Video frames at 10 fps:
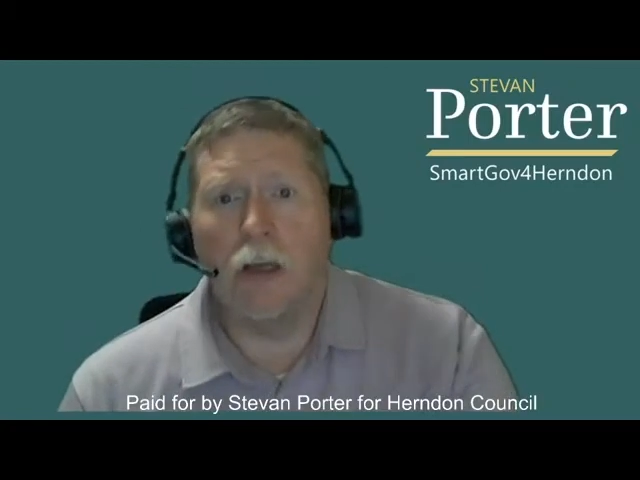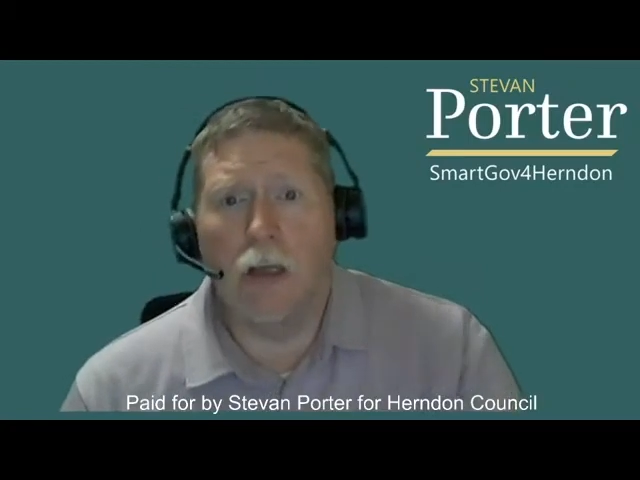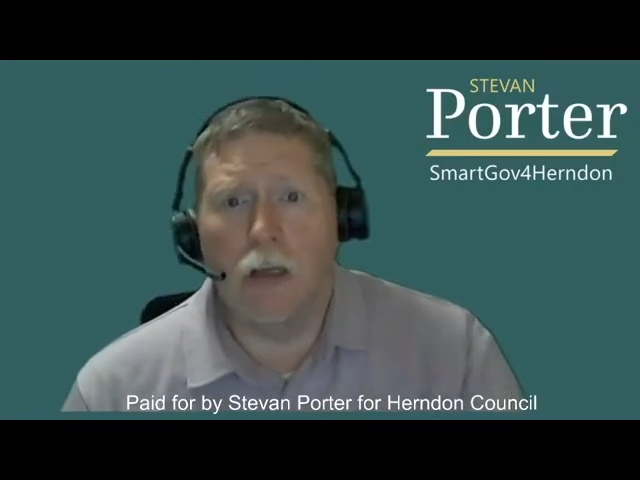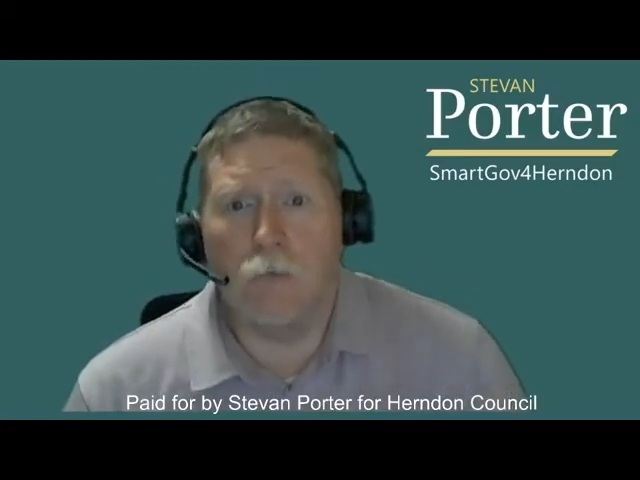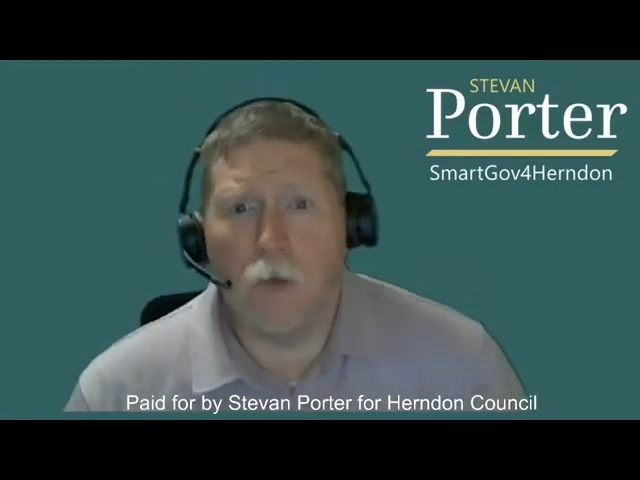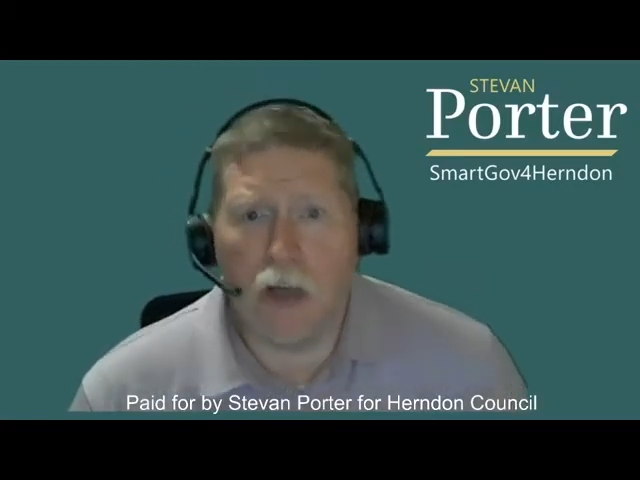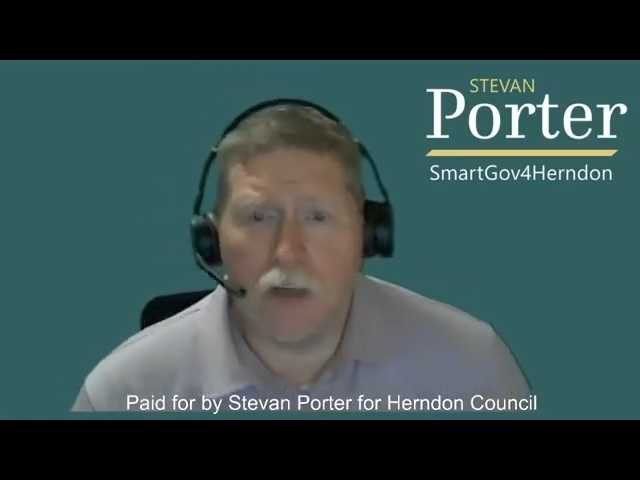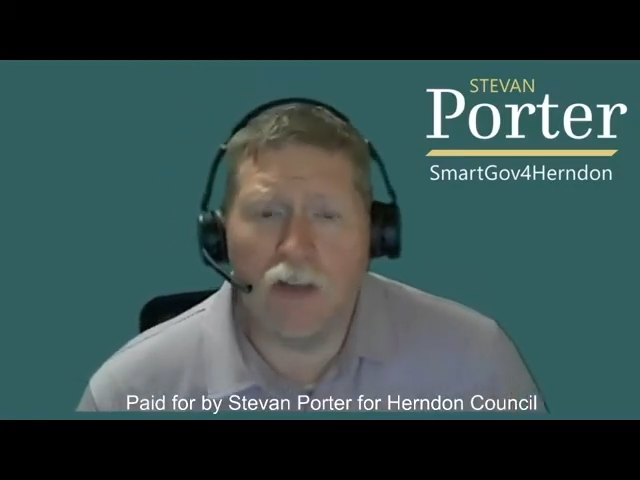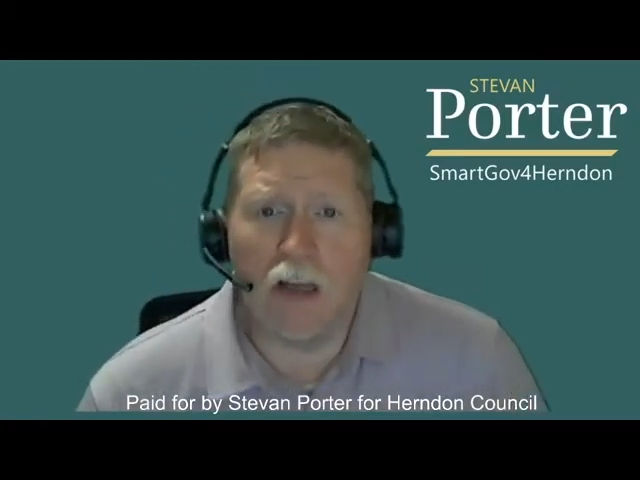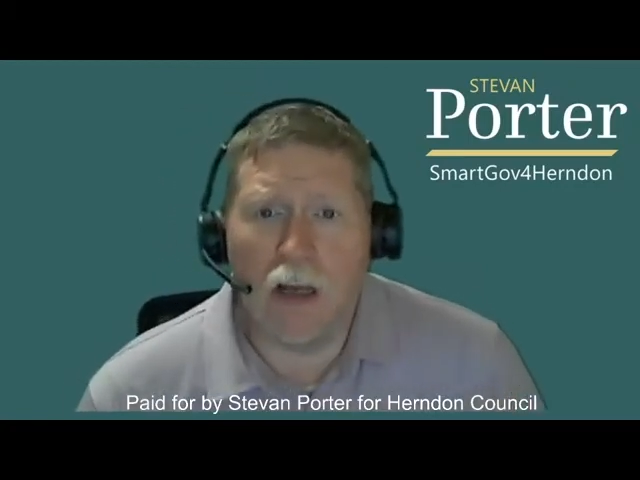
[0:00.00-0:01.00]
we'll
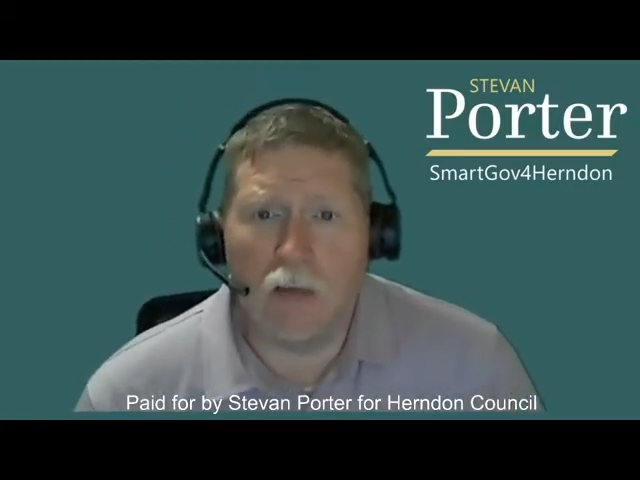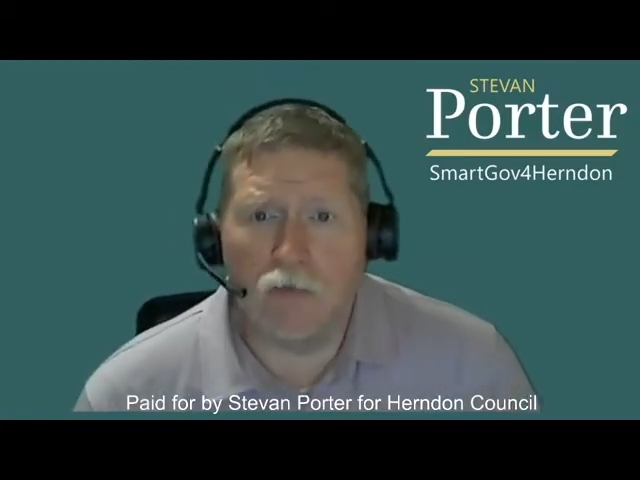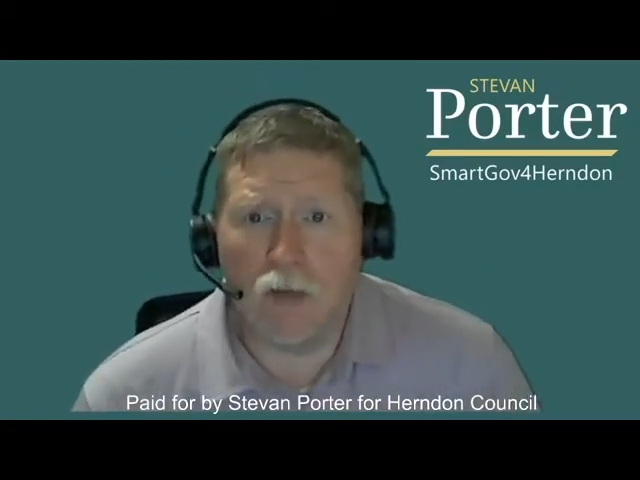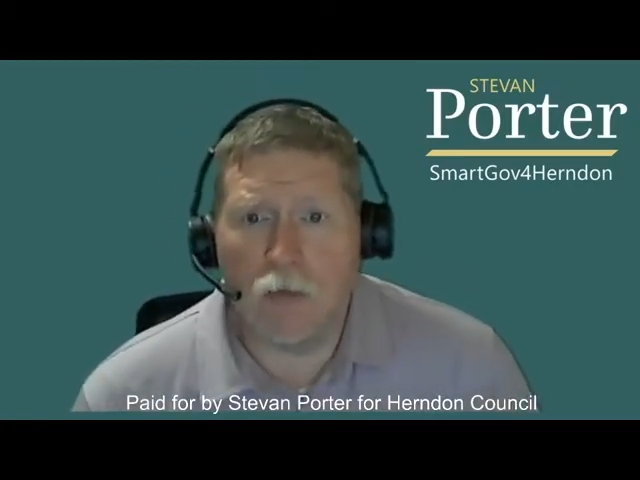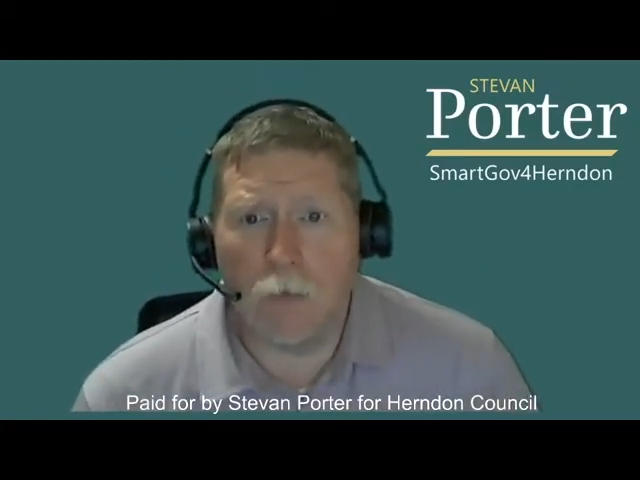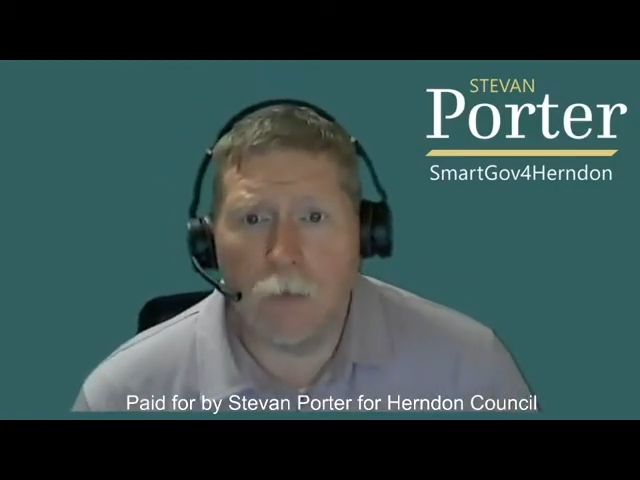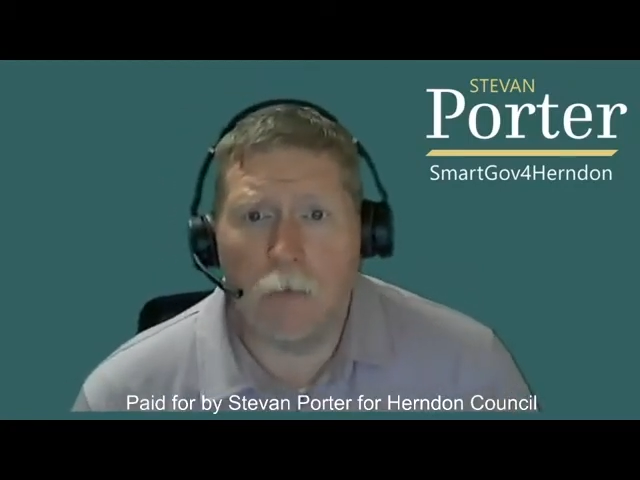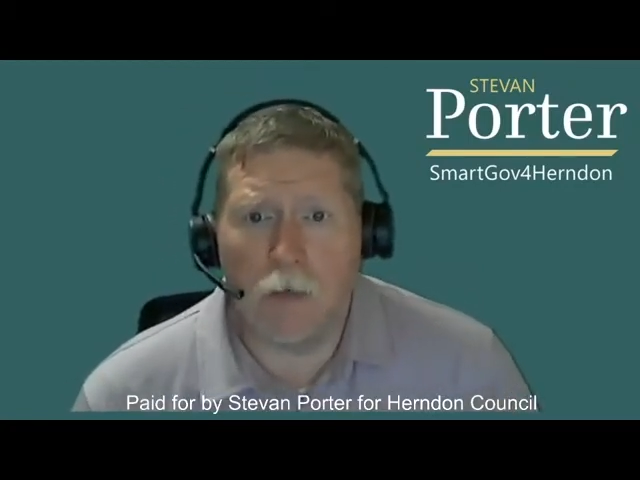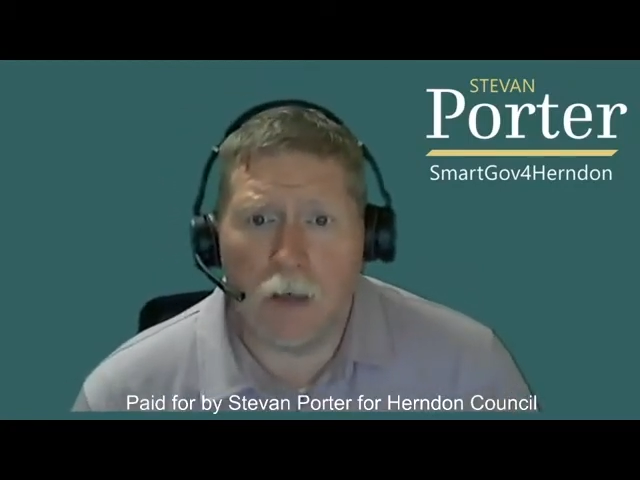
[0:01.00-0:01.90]
actually have general public